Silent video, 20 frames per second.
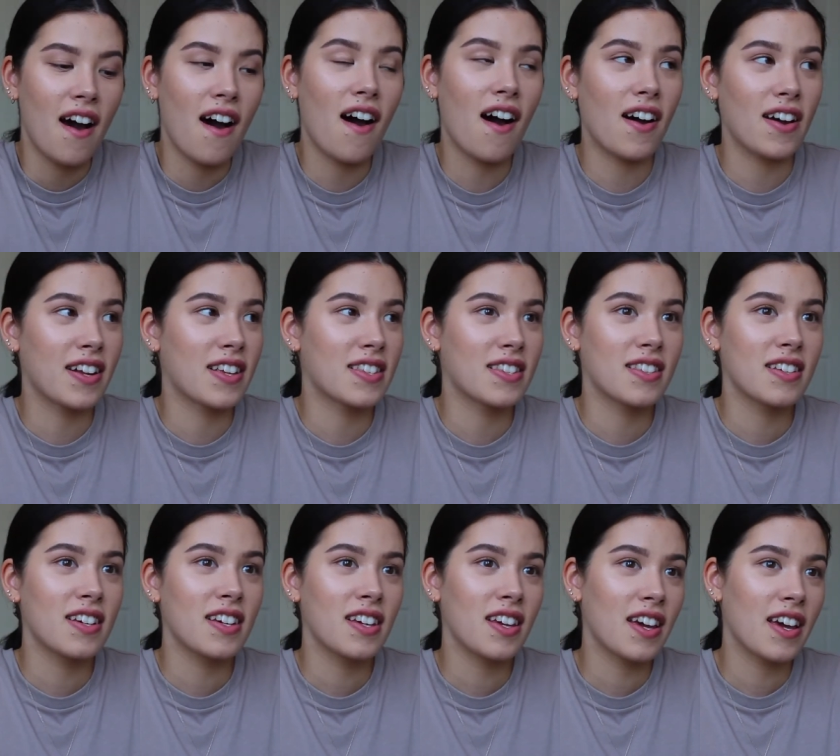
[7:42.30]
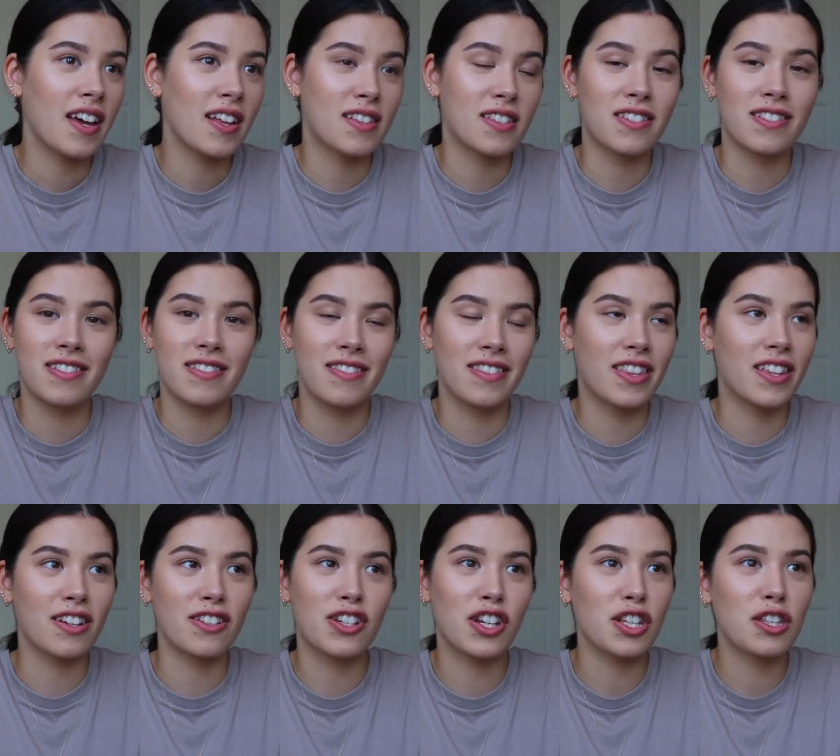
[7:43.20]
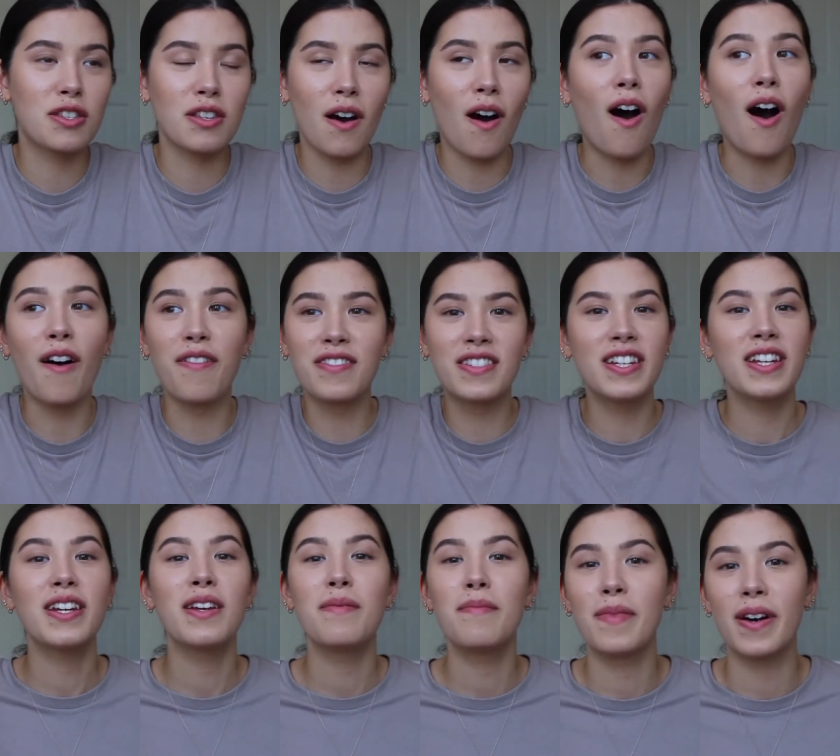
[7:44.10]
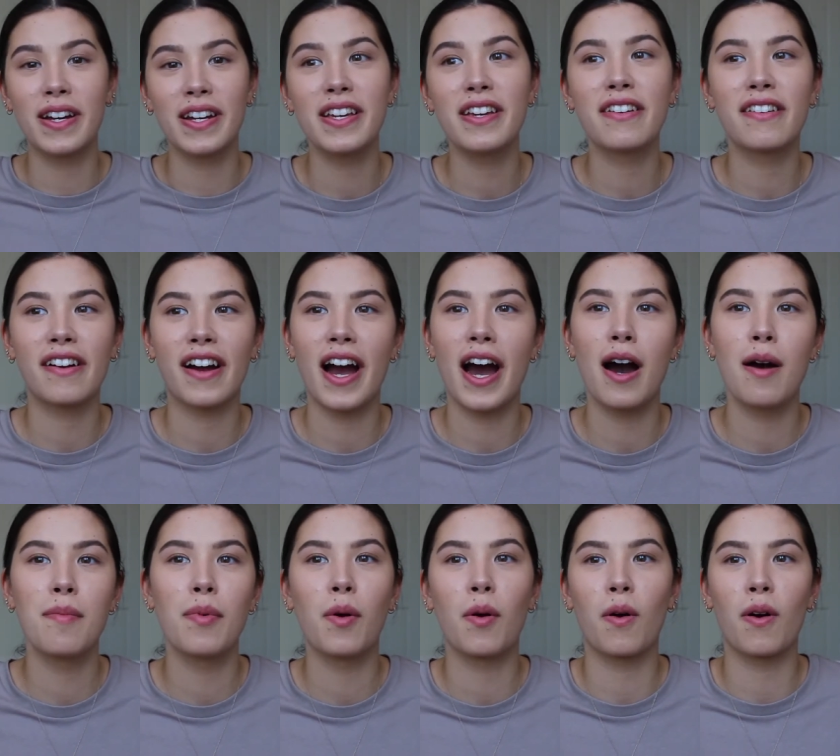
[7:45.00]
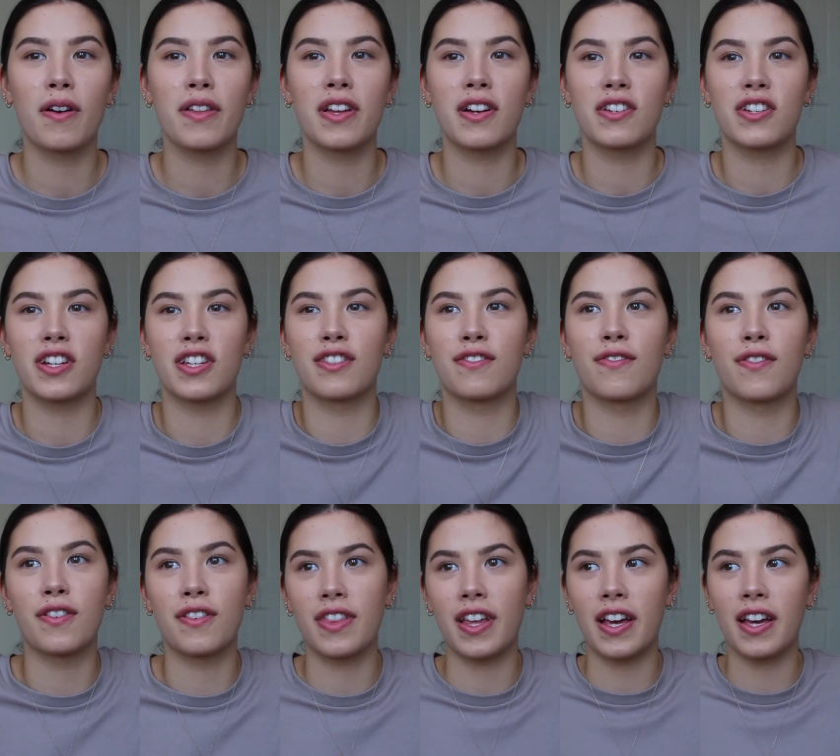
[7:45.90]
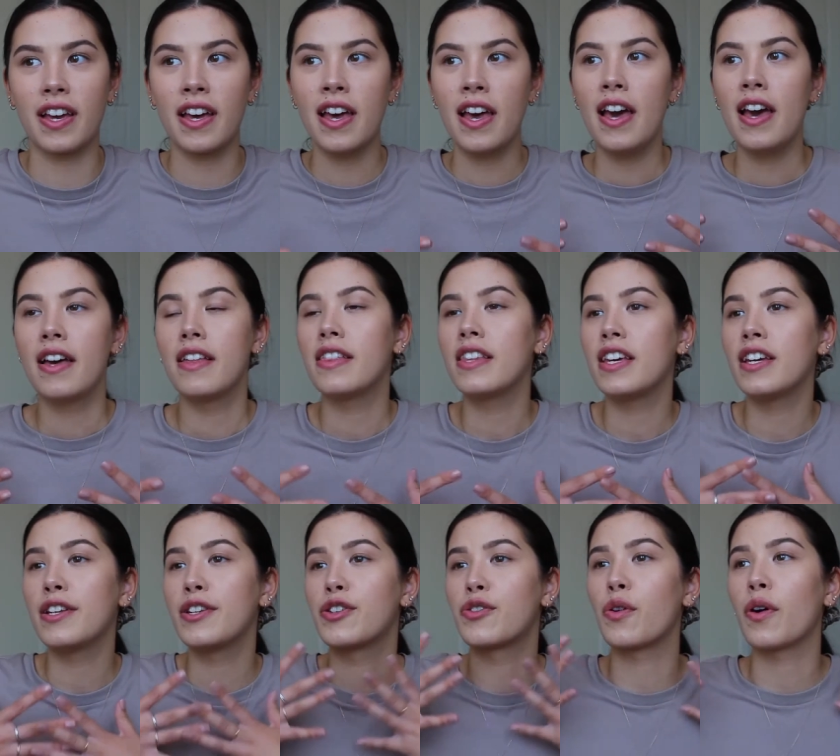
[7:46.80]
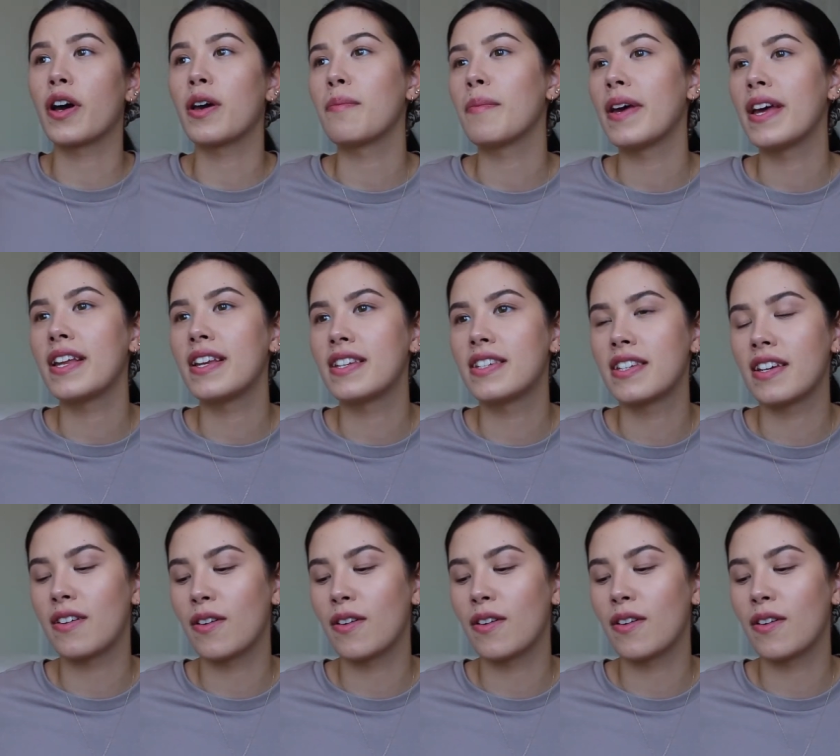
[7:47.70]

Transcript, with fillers: Honestly, they're just often a money grab, or they're just for like the enjoyment,